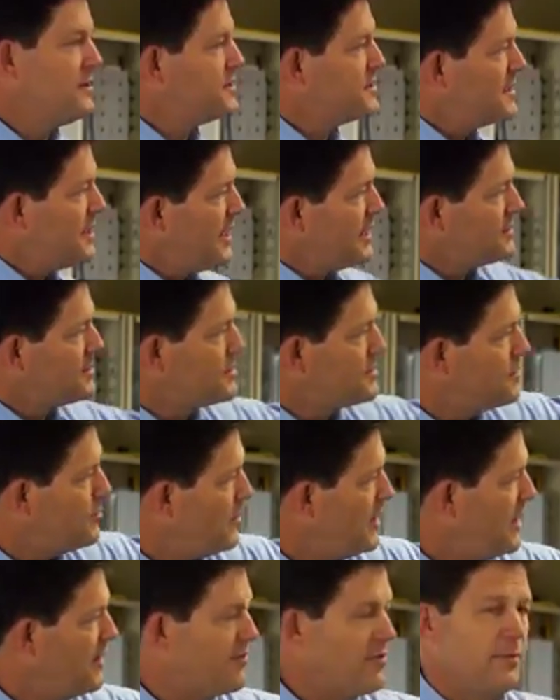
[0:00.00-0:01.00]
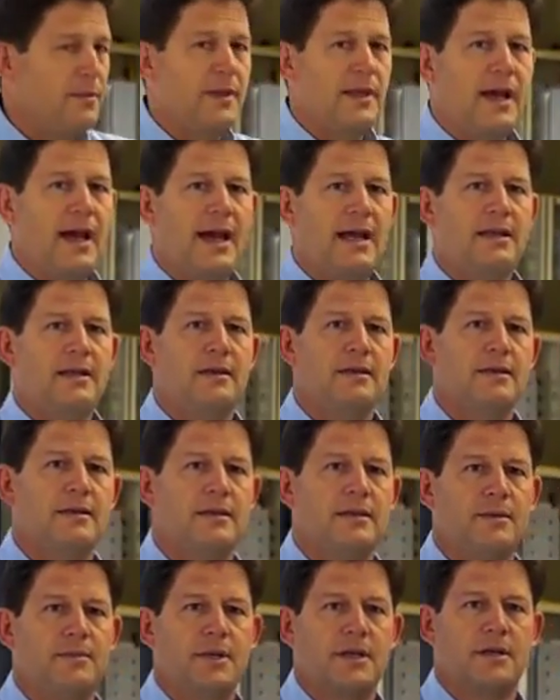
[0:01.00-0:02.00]
this takes us away from the ideal
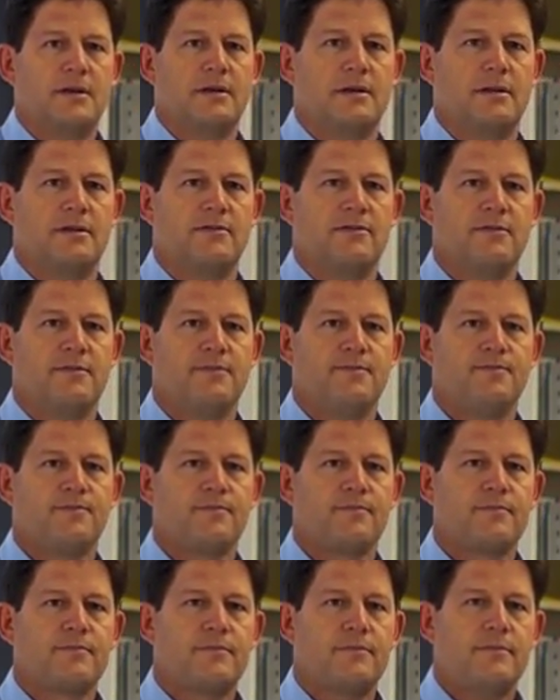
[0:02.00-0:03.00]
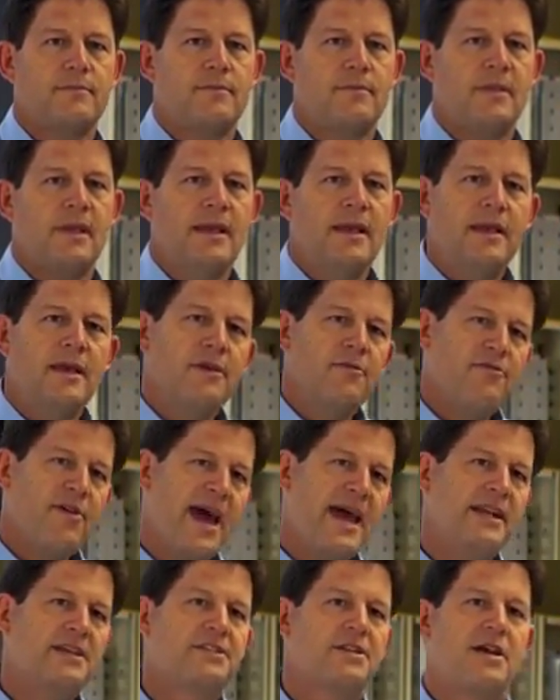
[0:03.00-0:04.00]
dimming curve.
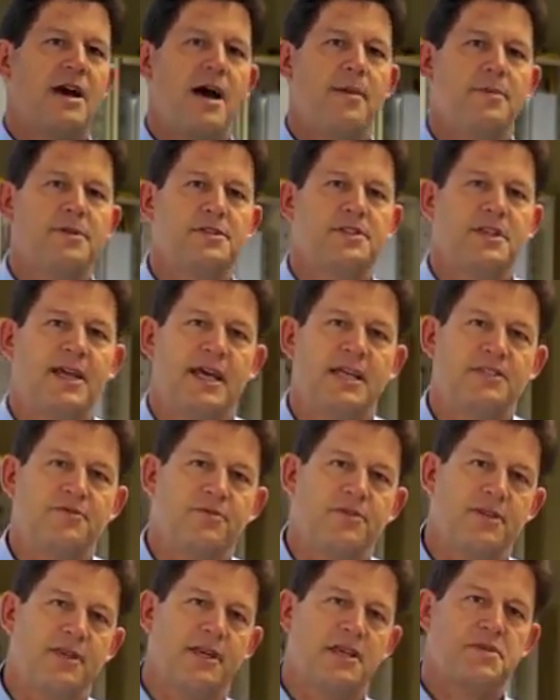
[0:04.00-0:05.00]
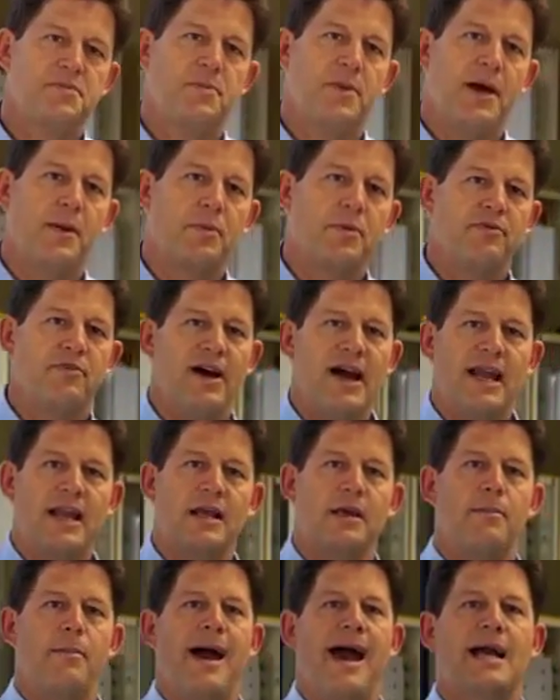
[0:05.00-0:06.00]
Vantage compensates for this by
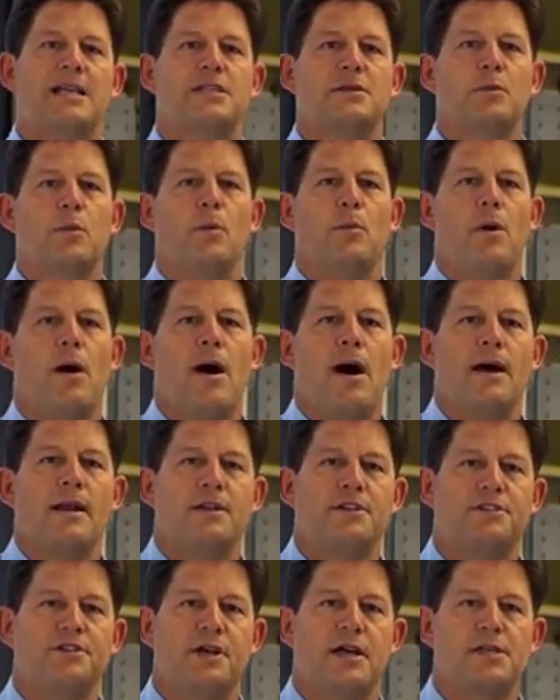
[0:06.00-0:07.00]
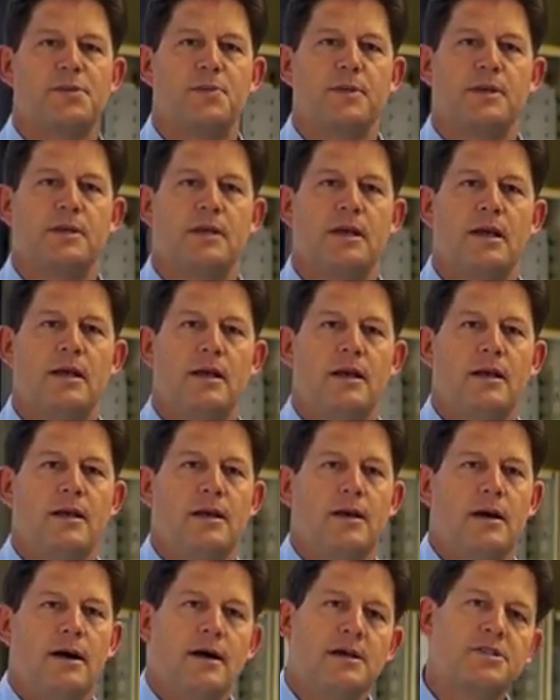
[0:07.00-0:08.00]
providing a maximum on adjustment,
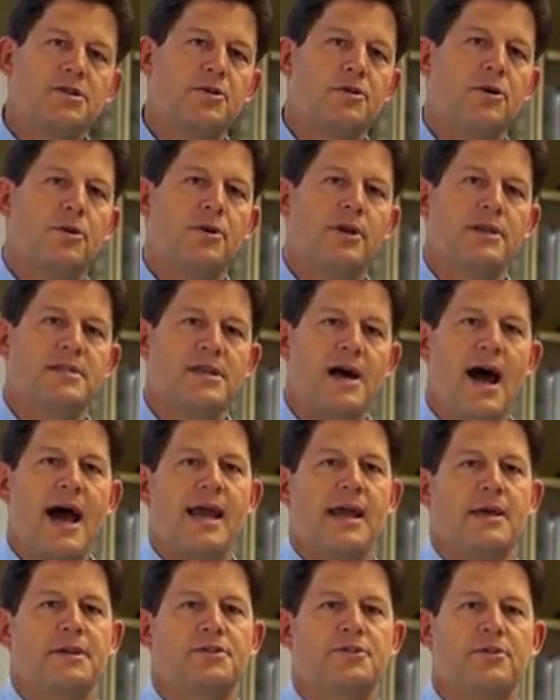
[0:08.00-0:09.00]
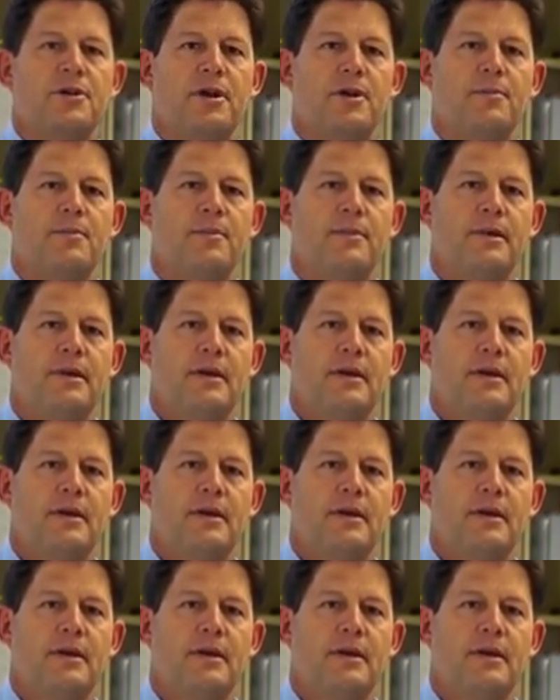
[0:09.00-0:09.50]
also known as high-end trim.